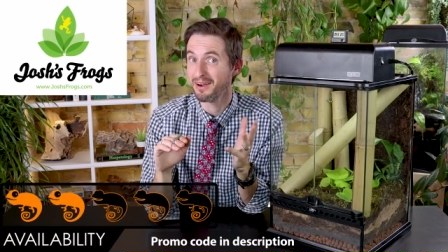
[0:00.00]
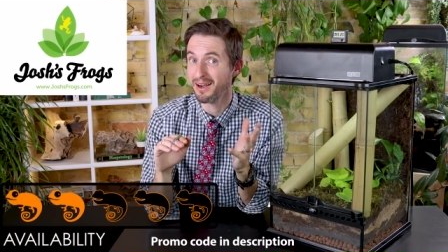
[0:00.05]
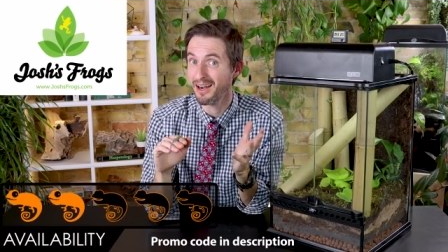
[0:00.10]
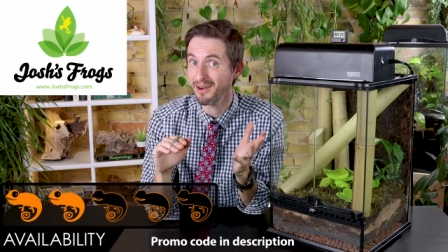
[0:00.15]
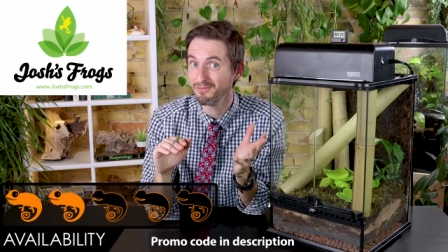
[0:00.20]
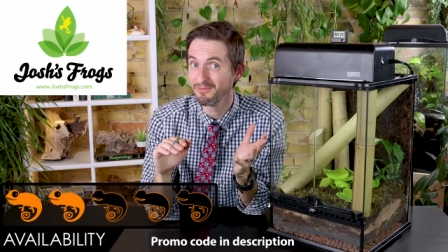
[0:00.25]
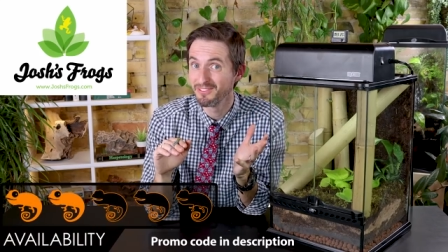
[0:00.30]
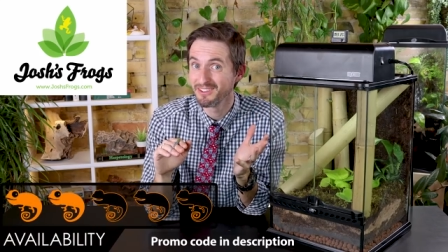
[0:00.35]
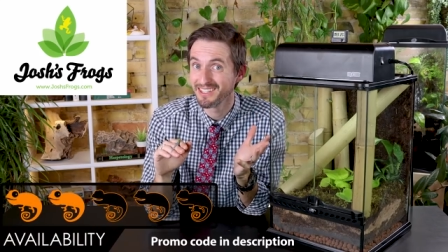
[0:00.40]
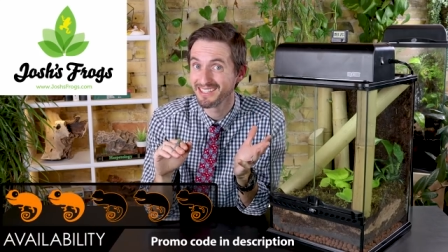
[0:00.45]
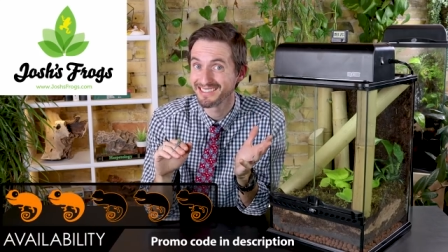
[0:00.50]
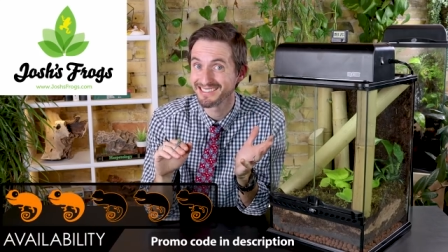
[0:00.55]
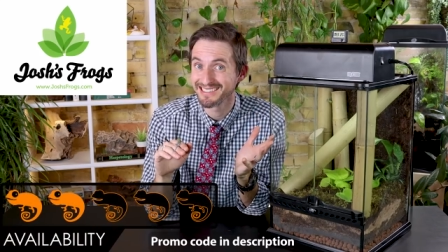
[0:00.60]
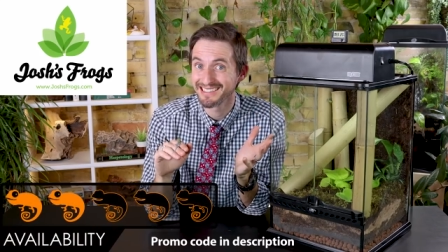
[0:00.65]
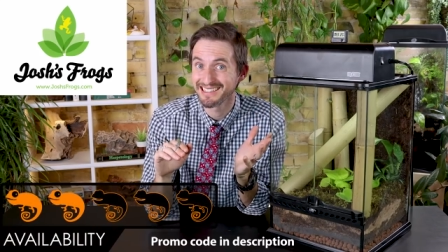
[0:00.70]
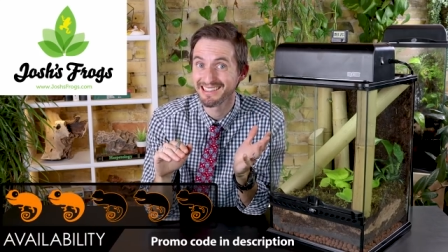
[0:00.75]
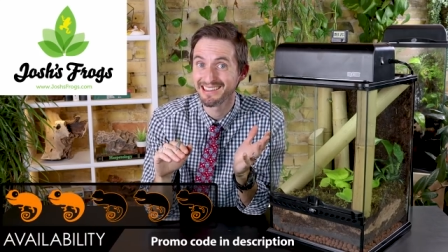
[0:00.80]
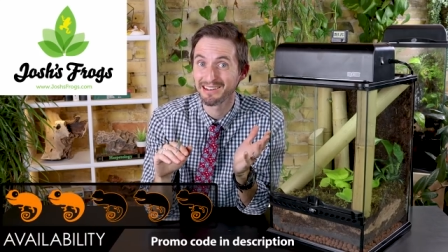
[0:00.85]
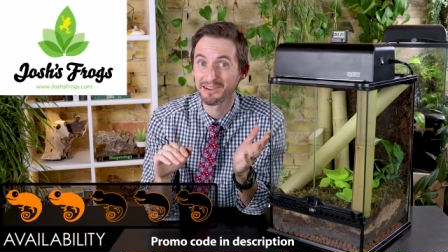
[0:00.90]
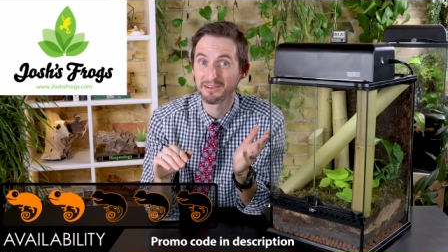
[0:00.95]

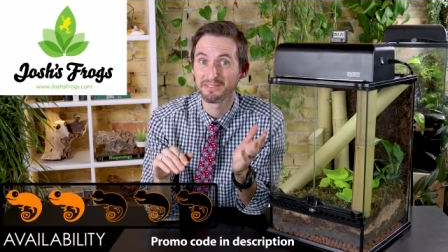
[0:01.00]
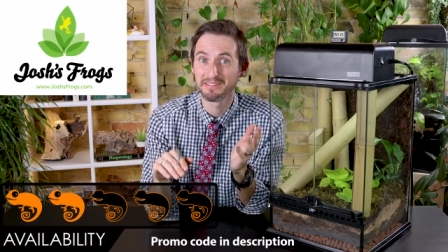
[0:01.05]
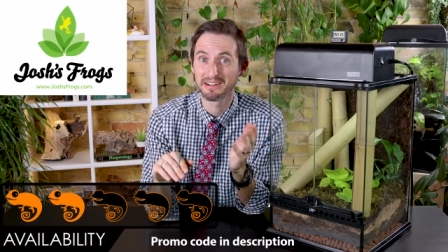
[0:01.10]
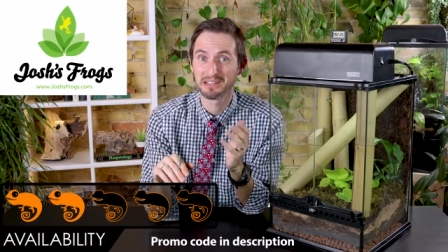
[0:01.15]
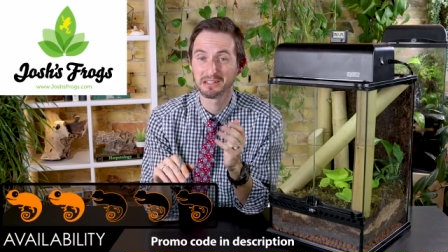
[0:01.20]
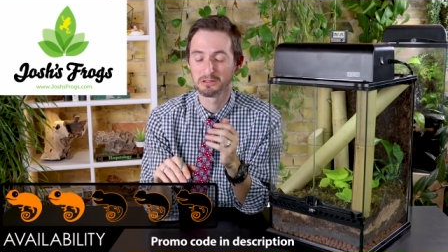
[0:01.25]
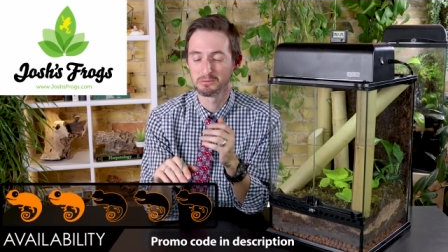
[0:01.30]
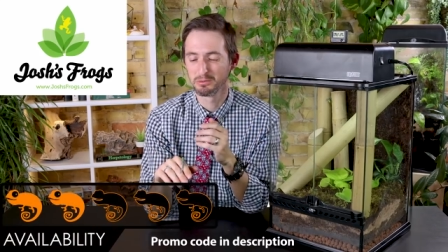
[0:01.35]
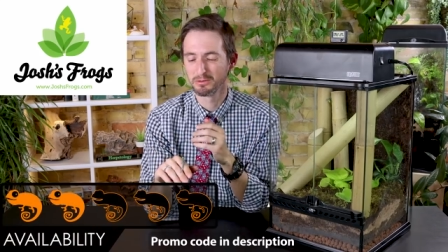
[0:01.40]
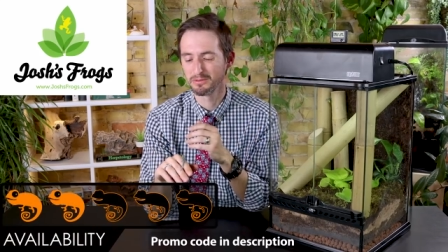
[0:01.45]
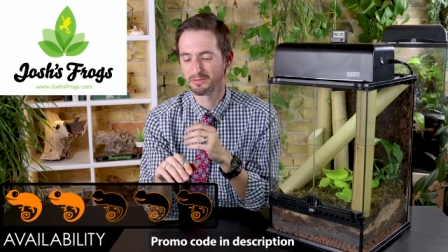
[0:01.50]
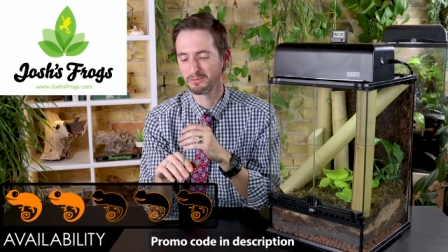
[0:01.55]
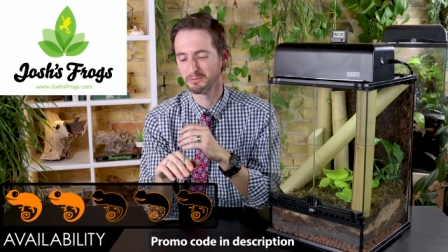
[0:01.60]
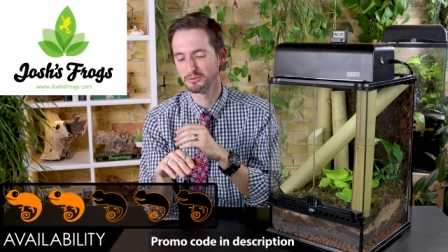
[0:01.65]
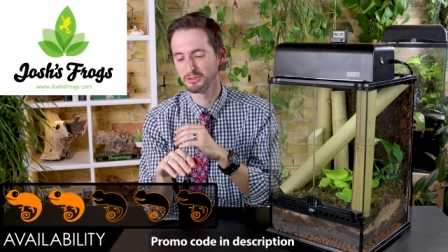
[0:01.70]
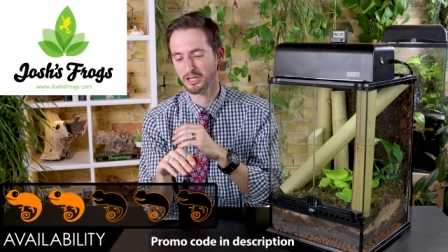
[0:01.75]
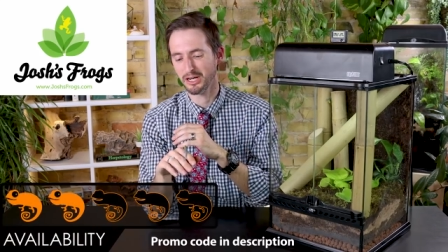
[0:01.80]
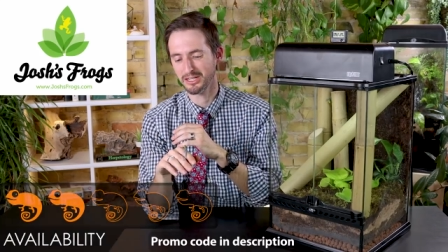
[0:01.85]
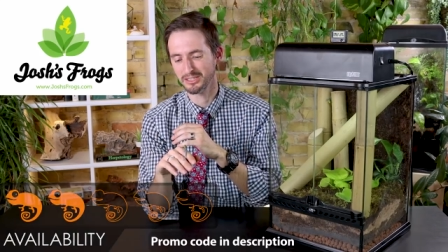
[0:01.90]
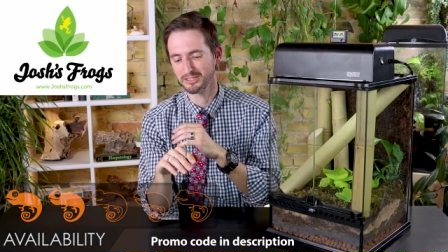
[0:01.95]
Obviously, they're available
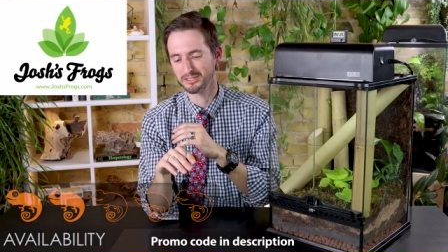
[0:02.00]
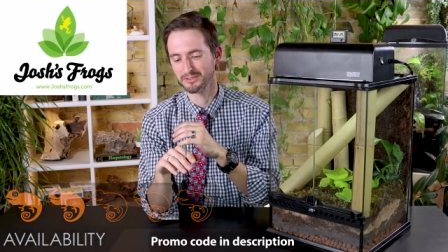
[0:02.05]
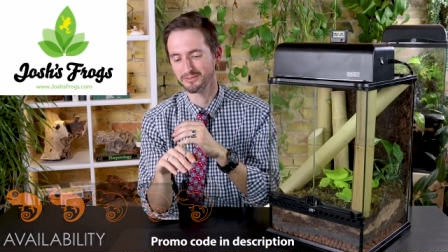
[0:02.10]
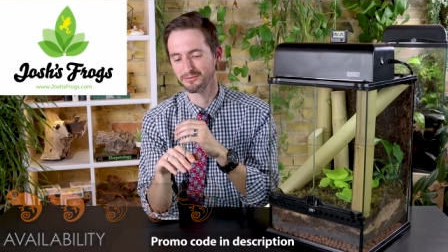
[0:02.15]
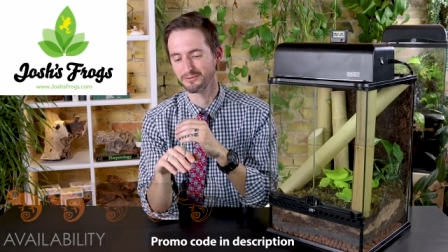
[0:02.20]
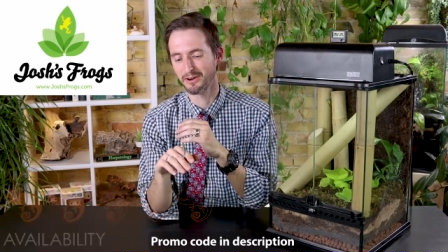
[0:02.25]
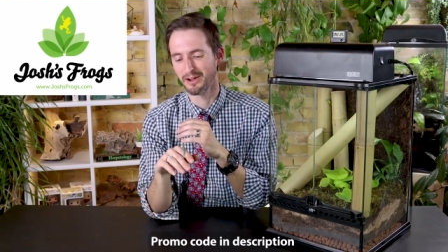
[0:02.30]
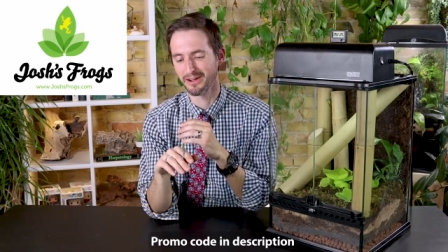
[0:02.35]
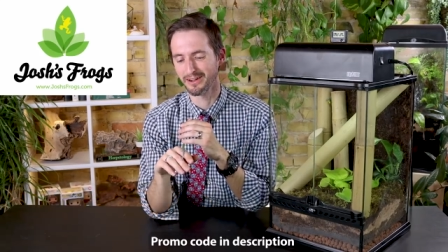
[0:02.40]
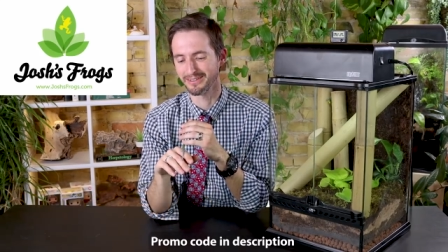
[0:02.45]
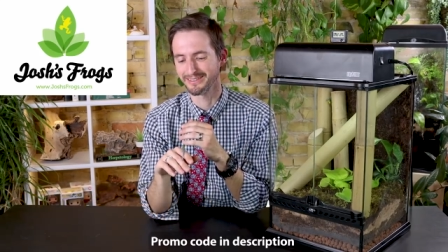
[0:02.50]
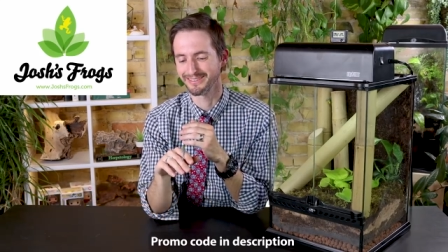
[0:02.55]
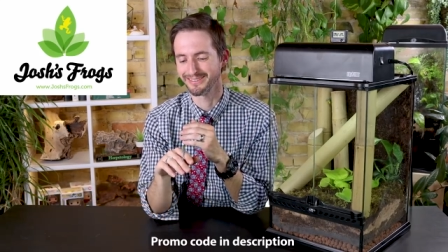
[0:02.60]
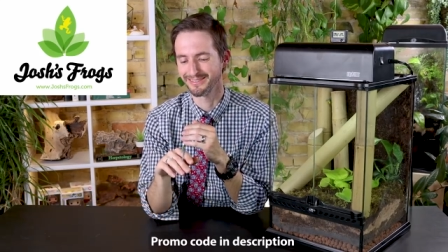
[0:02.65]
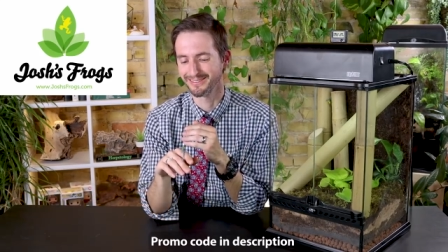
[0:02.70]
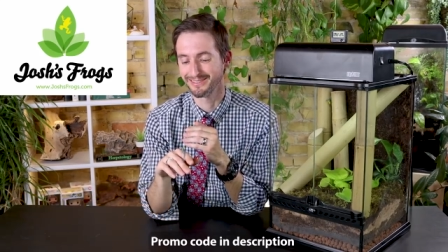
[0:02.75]
from Josh's Frogs,